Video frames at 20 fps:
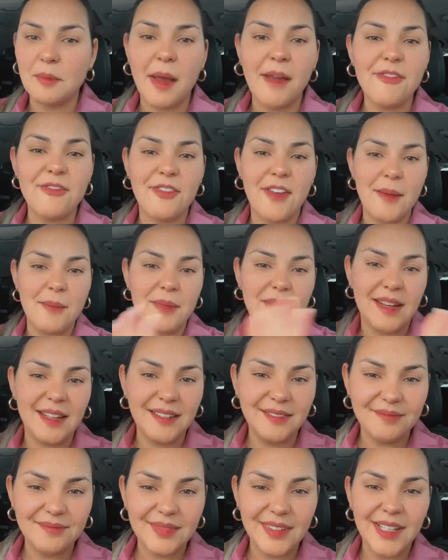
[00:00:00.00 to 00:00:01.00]

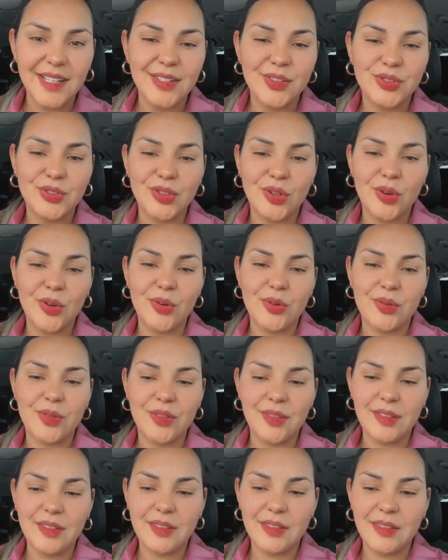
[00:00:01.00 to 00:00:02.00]
family, so
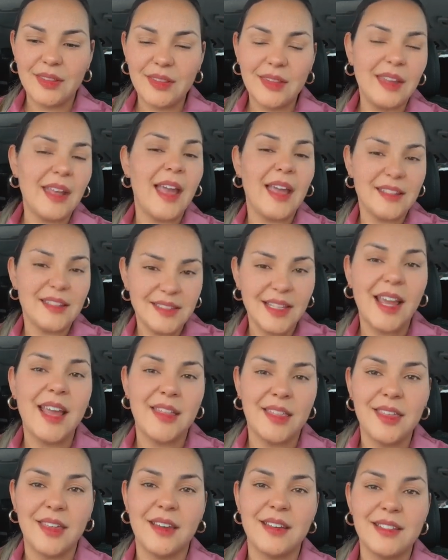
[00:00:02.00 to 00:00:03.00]
it has
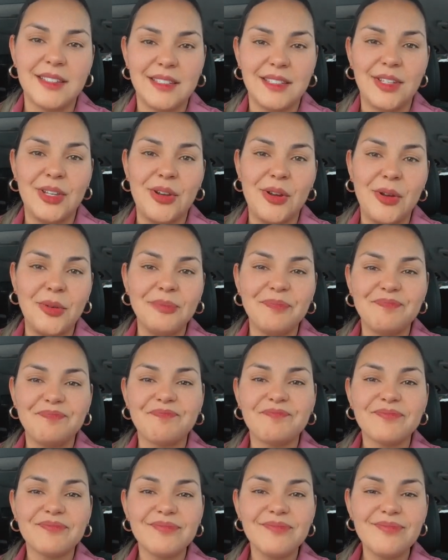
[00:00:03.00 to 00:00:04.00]
ethics, you know.
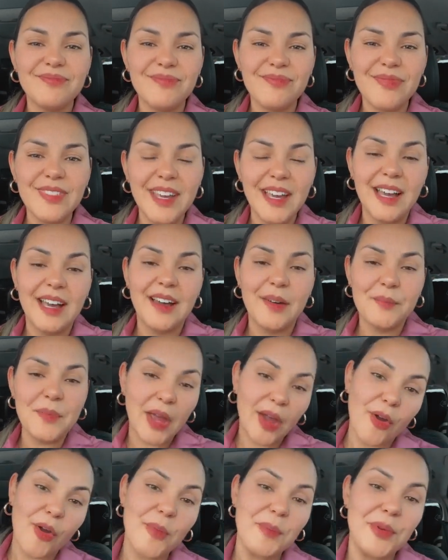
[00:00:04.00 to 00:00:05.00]

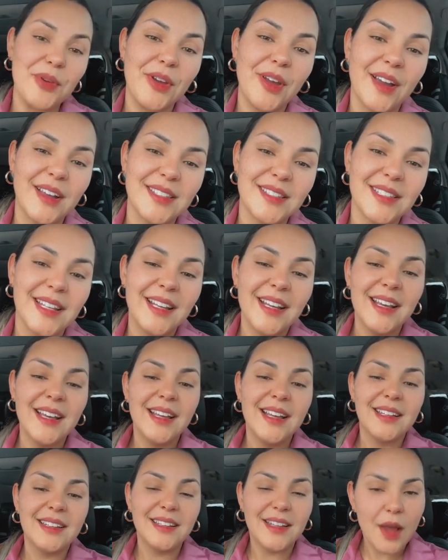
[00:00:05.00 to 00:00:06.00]
I hope you guys
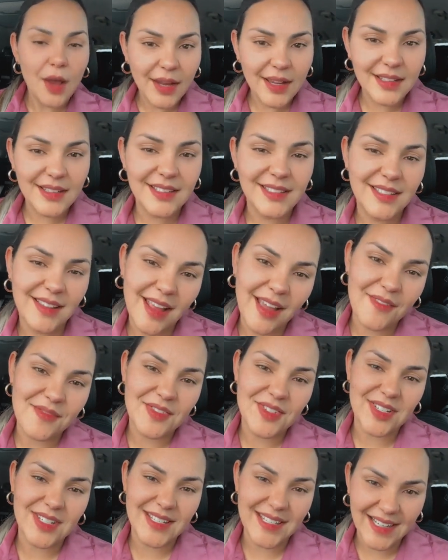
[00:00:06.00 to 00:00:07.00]
liked this
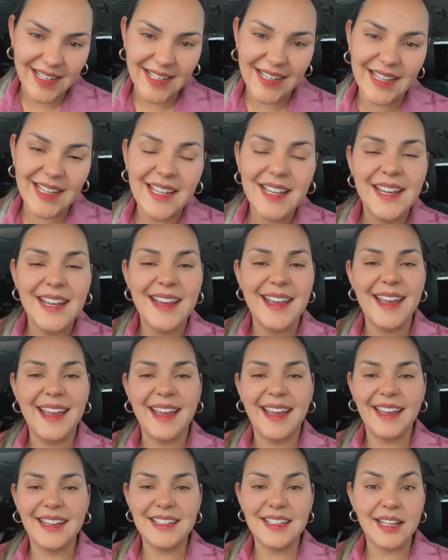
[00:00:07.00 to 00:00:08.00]
live today
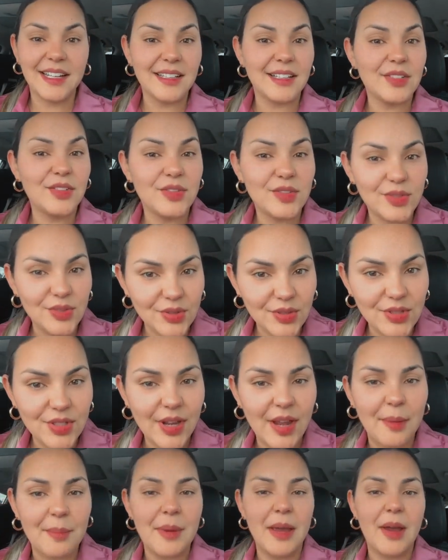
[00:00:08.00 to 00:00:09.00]
and understood
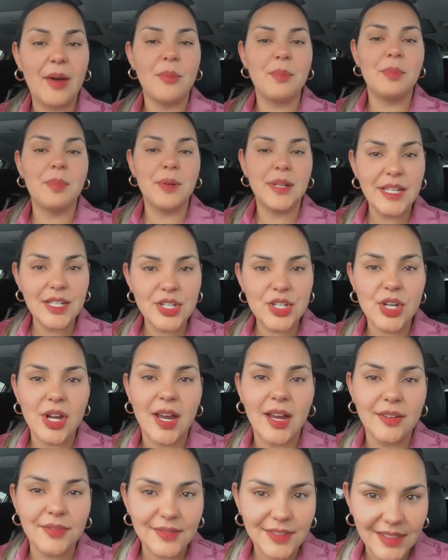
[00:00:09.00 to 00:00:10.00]
about bleach
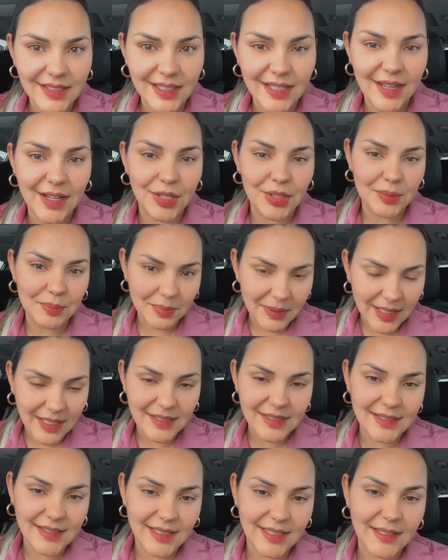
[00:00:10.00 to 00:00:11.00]
after the
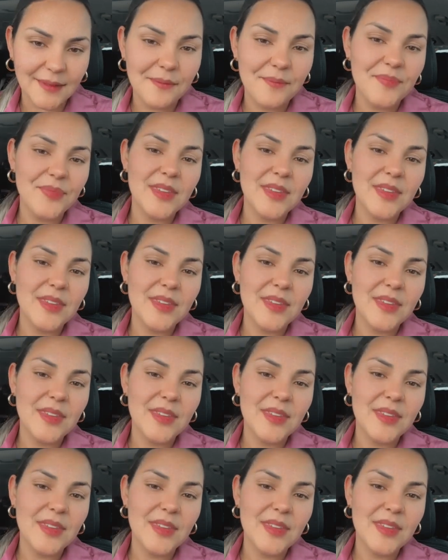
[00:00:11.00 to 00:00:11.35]
nanoplasty.